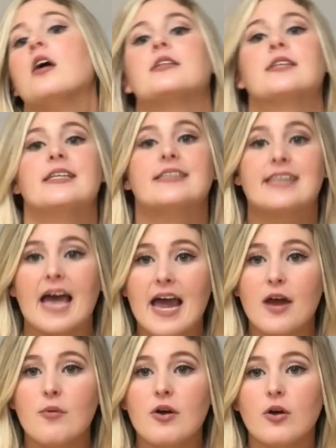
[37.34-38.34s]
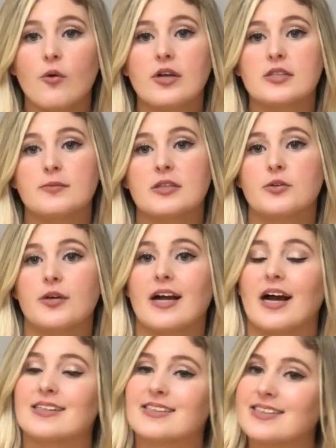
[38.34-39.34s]
Today we are going to be doing
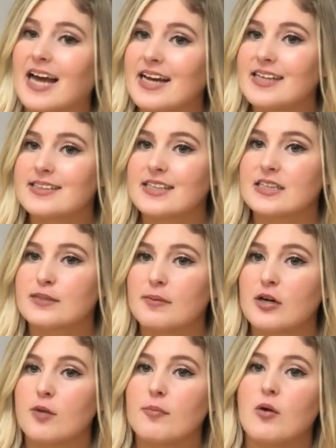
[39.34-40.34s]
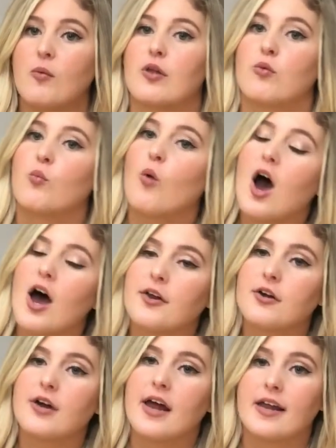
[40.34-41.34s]
a science experiment with
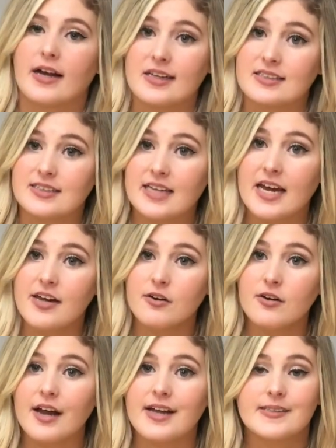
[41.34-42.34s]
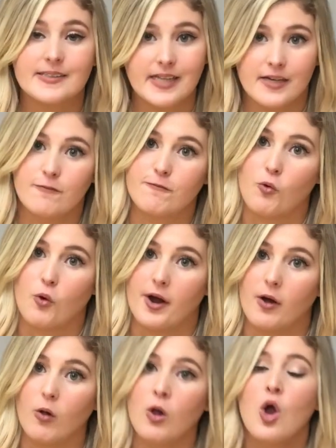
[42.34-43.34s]
water and a container and tin
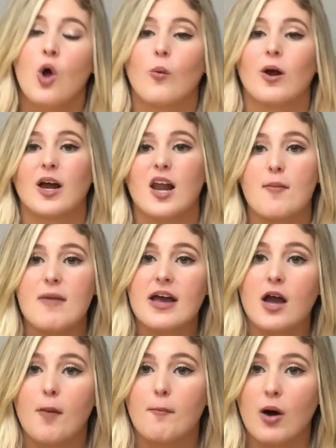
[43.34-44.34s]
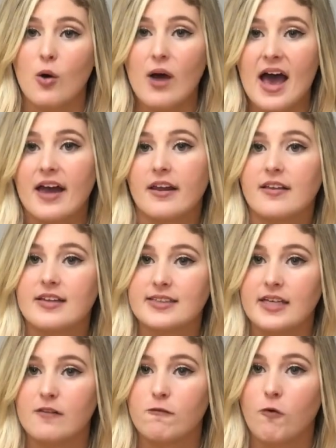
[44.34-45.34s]
foil. We're going to make a boat out of the
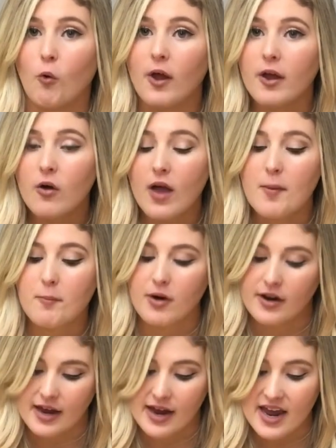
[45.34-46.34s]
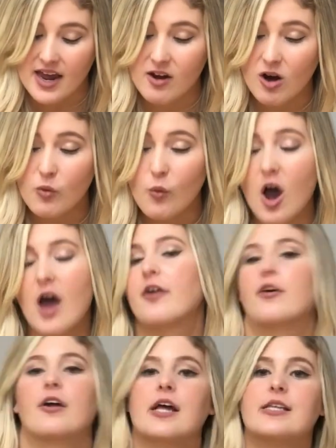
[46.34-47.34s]
tin foil and put it in our
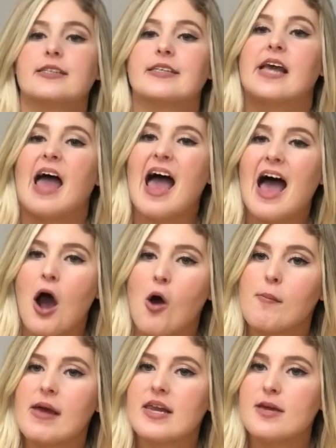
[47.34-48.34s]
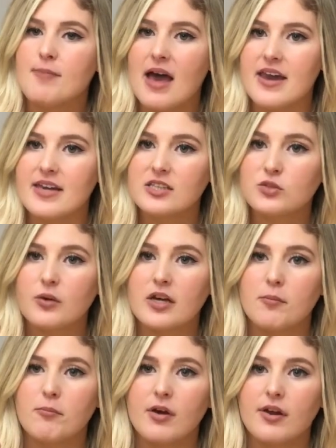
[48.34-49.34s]
water and see how many pennies we
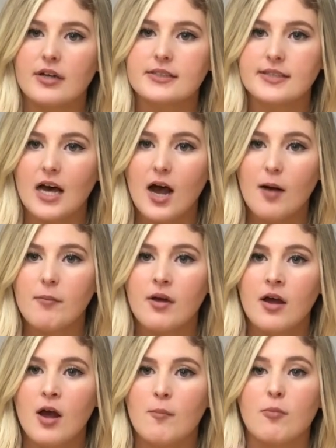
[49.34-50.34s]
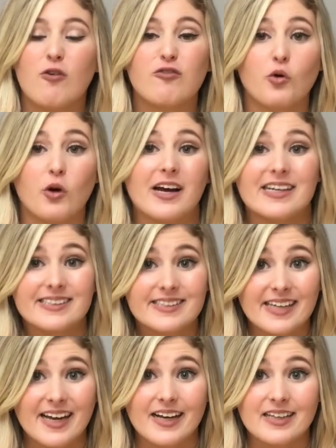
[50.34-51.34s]
can put on top before it
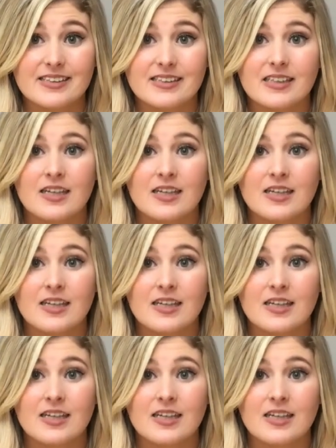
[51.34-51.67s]
sinks.